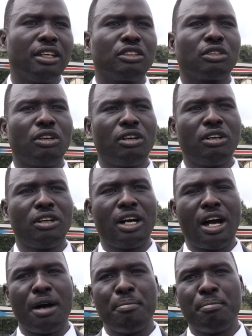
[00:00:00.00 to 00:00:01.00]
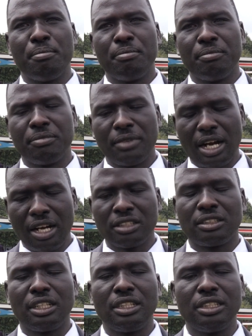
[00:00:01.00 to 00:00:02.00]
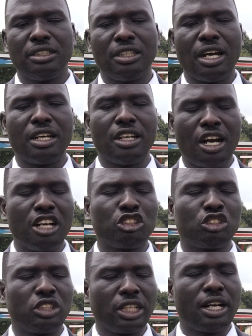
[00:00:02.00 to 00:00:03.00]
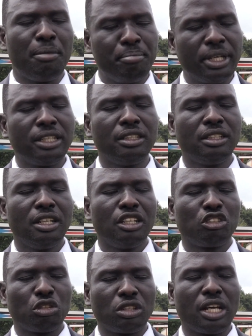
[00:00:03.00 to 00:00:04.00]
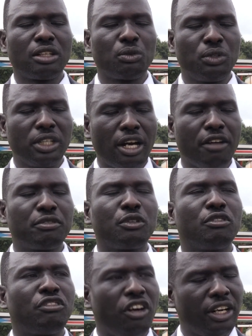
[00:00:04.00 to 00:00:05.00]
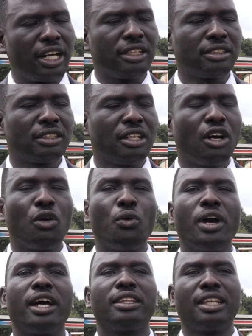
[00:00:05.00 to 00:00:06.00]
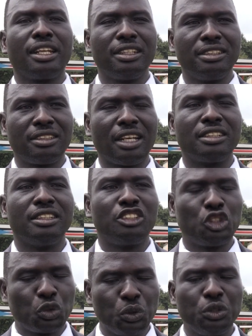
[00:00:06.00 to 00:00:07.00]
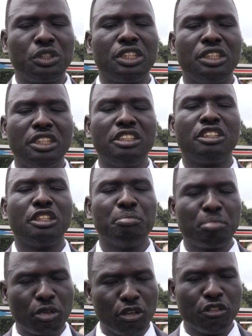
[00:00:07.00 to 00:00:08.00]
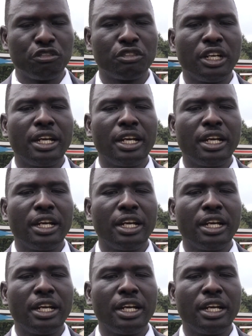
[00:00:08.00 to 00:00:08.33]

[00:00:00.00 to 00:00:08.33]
So actually I urge the government so that we have to focus where there is the security is improved.